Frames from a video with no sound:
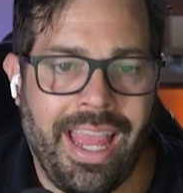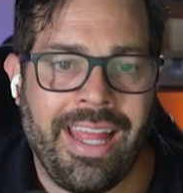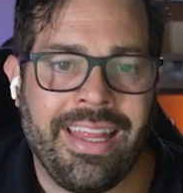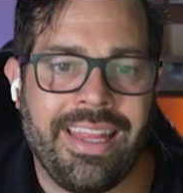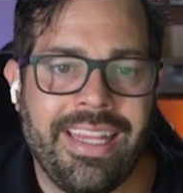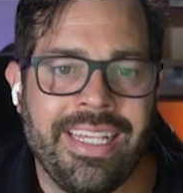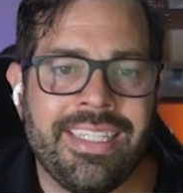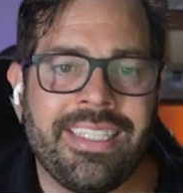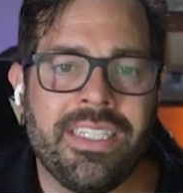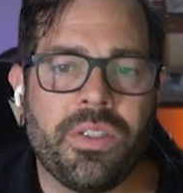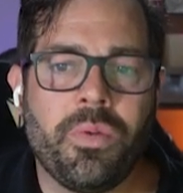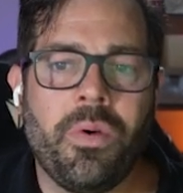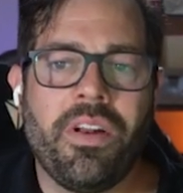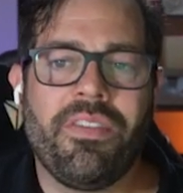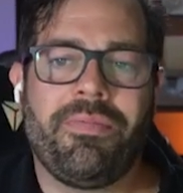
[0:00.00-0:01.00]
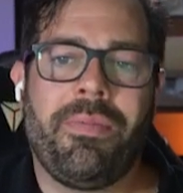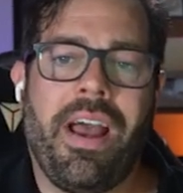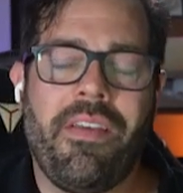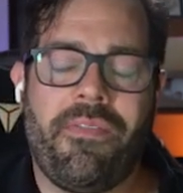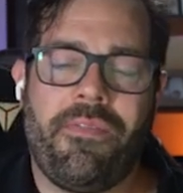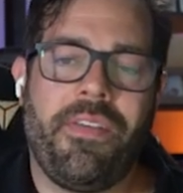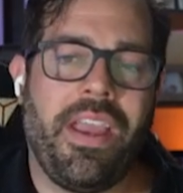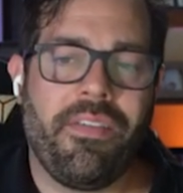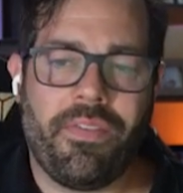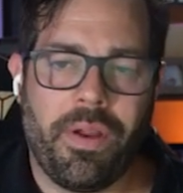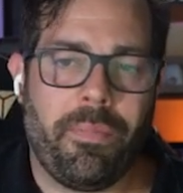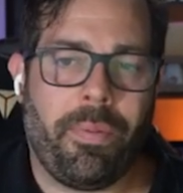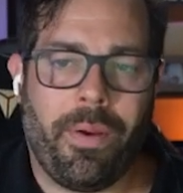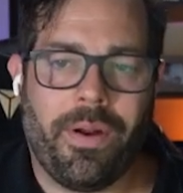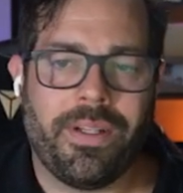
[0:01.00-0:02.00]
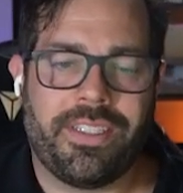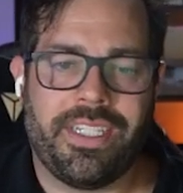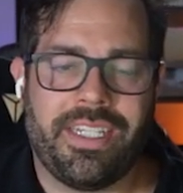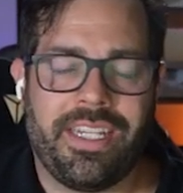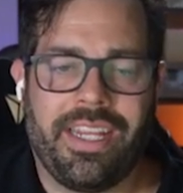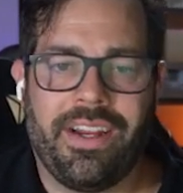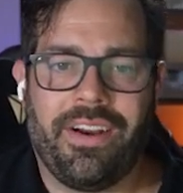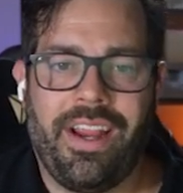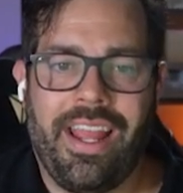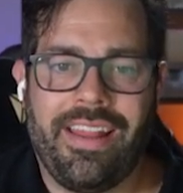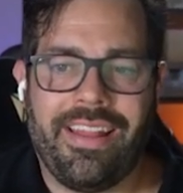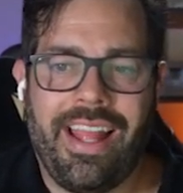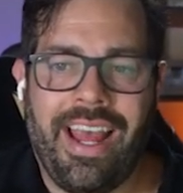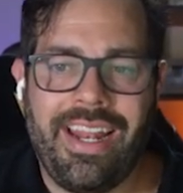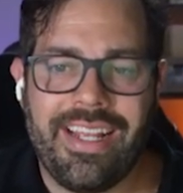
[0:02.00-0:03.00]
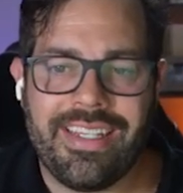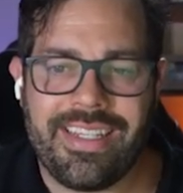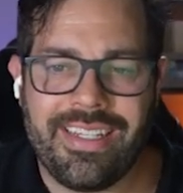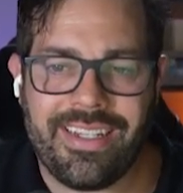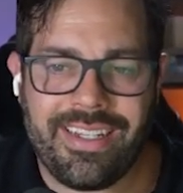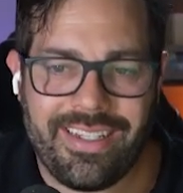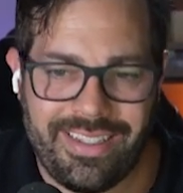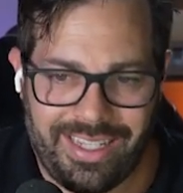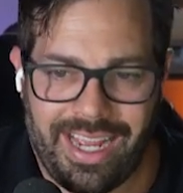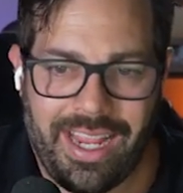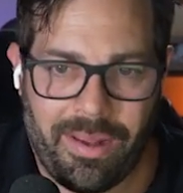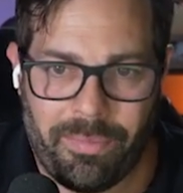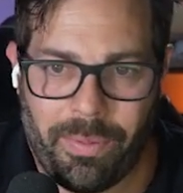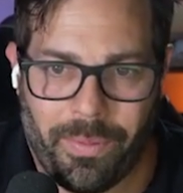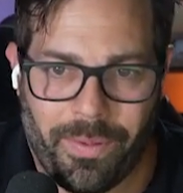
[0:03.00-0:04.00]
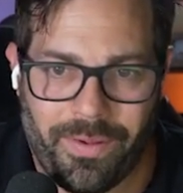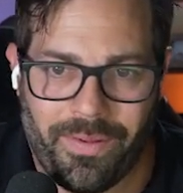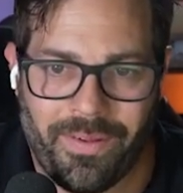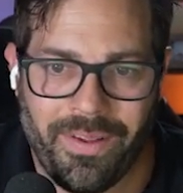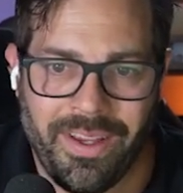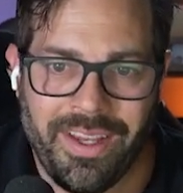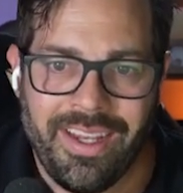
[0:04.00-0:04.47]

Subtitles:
And this is one of my favorite parts in here, and that is the client portal.